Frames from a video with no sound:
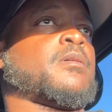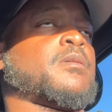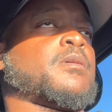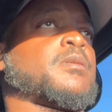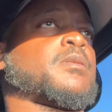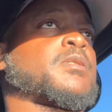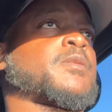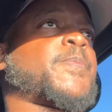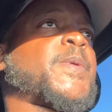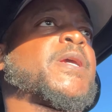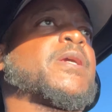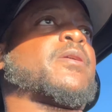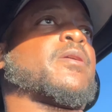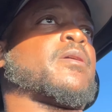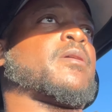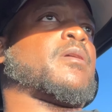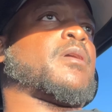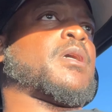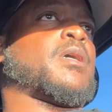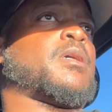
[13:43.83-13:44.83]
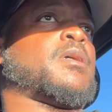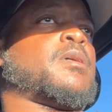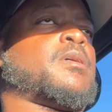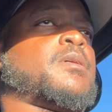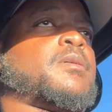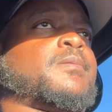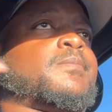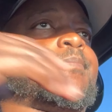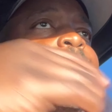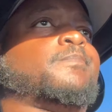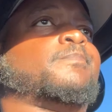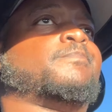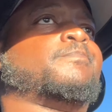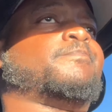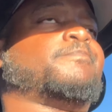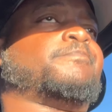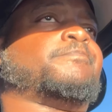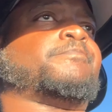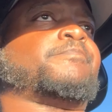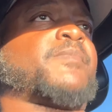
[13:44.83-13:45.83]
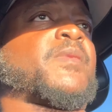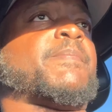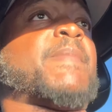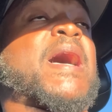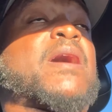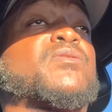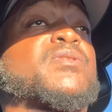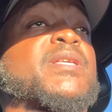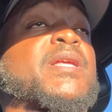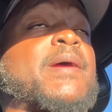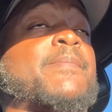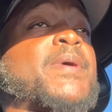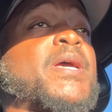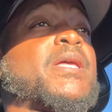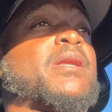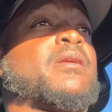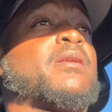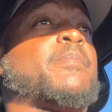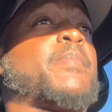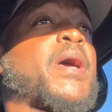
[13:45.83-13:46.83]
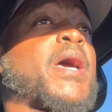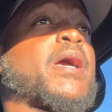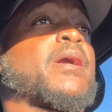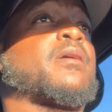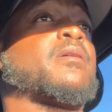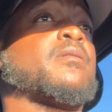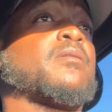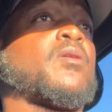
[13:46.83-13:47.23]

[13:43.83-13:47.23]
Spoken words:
speaker mounts that I made in the back,